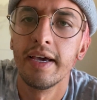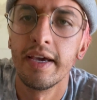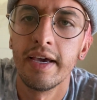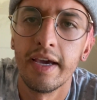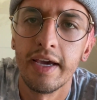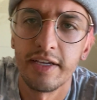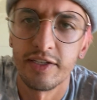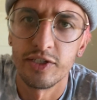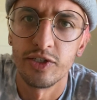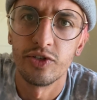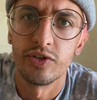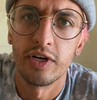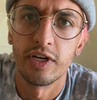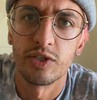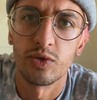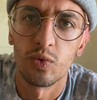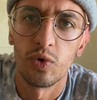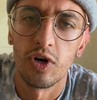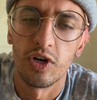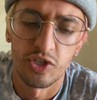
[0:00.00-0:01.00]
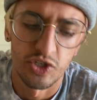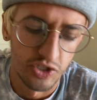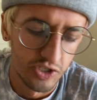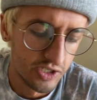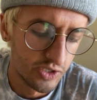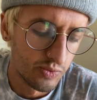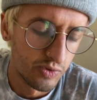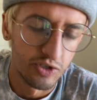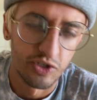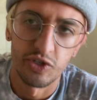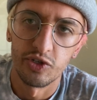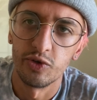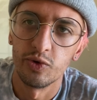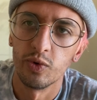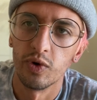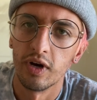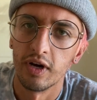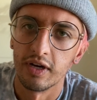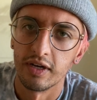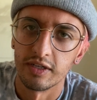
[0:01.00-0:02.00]
Hey, since you guys are watching this, why don't
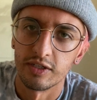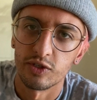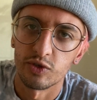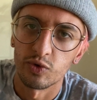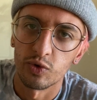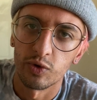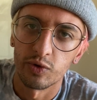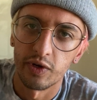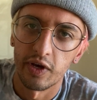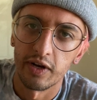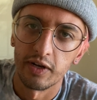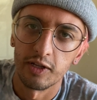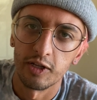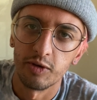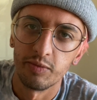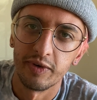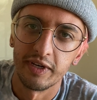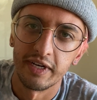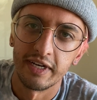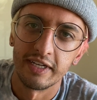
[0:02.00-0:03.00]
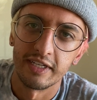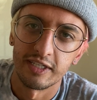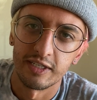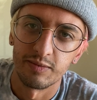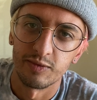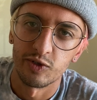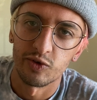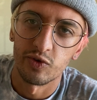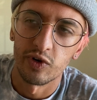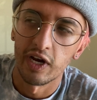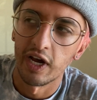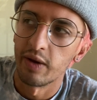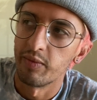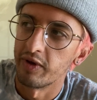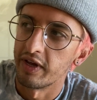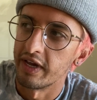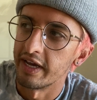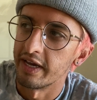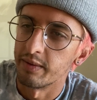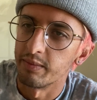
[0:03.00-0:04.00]
you scroll down a little bit and hit subscribe
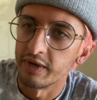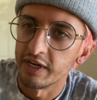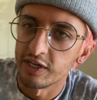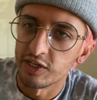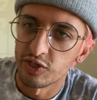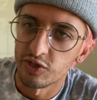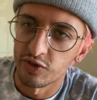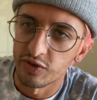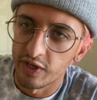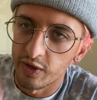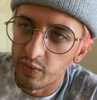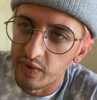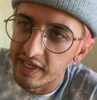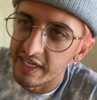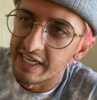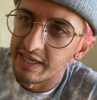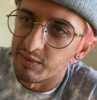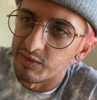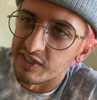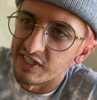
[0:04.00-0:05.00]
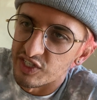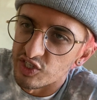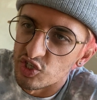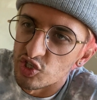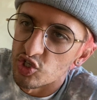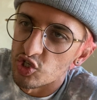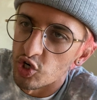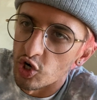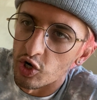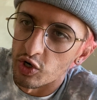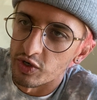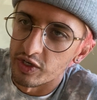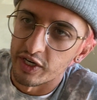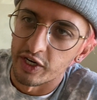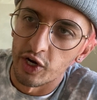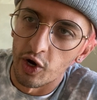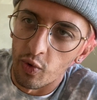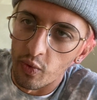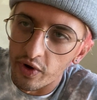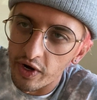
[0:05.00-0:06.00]
and make sure that we keep this chart
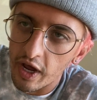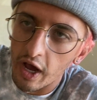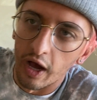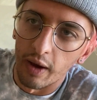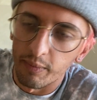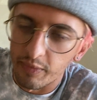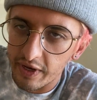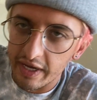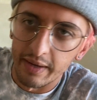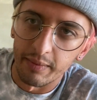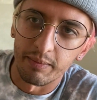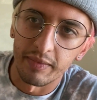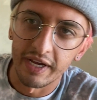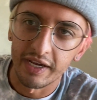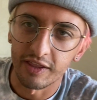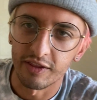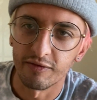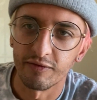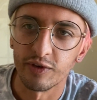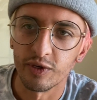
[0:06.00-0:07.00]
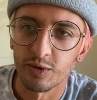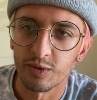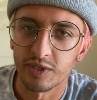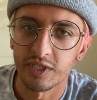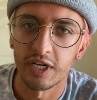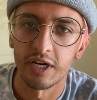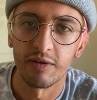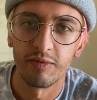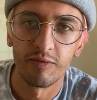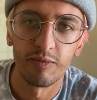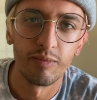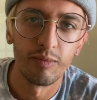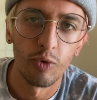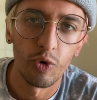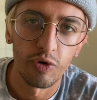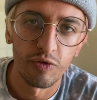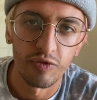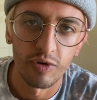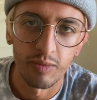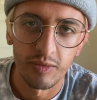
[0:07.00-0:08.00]
going up and make the views come
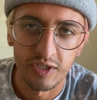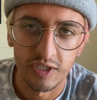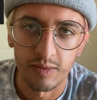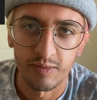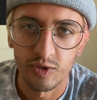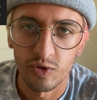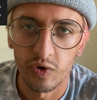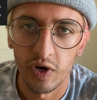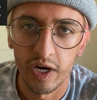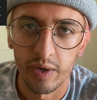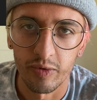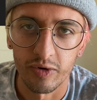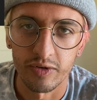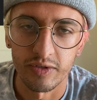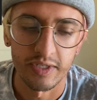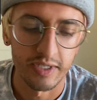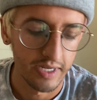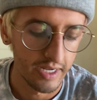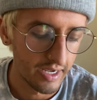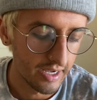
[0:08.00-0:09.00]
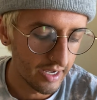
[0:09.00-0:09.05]
more from the subscribers.